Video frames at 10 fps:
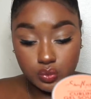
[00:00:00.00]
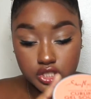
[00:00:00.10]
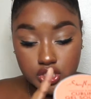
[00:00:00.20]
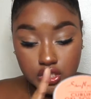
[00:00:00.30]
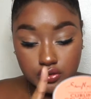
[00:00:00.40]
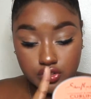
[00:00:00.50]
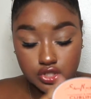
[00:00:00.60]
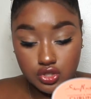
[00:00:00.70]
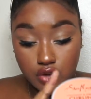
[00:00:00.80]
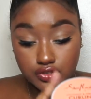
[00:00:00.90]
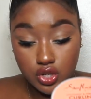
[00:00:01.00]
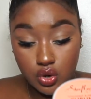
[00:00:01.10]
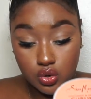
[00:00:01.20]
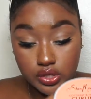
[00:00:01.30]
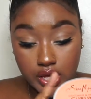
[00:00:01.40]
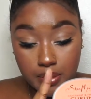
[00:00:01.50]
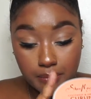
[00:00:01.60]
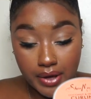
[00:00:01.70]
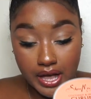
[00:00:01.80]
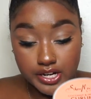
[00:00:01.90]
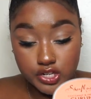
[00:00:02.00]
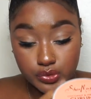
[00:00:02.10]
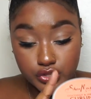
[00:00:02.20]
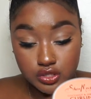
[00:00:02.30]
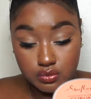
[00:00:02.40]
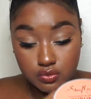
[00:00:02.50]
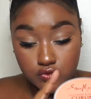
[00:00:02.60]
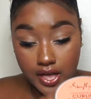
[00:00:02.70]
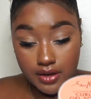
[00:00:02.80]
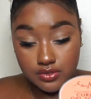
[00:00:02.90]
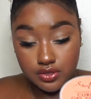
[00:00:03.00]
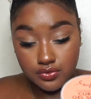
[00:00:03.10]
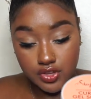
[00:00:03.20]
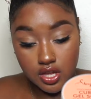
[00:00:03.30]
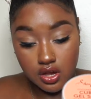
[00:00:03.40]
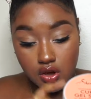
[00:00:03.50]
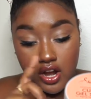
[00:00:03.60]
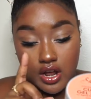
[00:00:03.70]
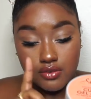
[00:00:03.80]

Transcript: which delivers soft hold and body with a smooth after feel.